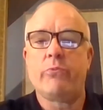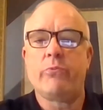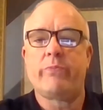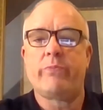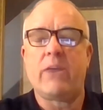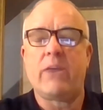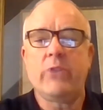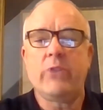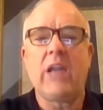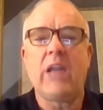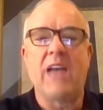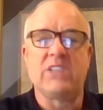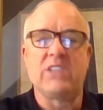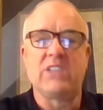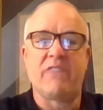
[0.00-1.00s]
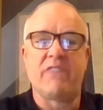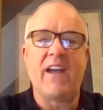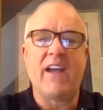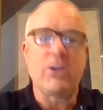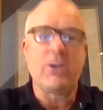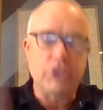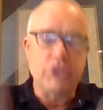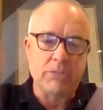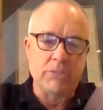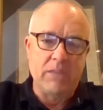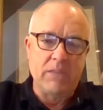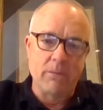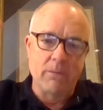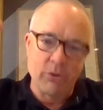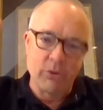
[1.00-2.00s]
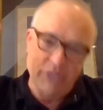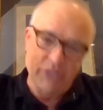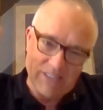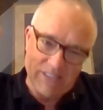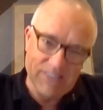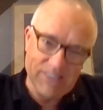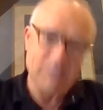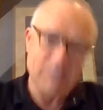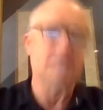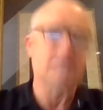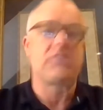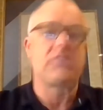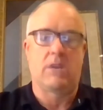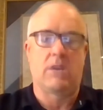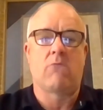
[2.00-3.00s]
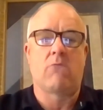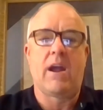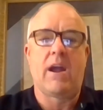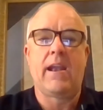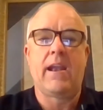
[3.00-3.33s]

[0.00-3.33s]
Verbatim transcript: realized that if I could just be the most consistent, right,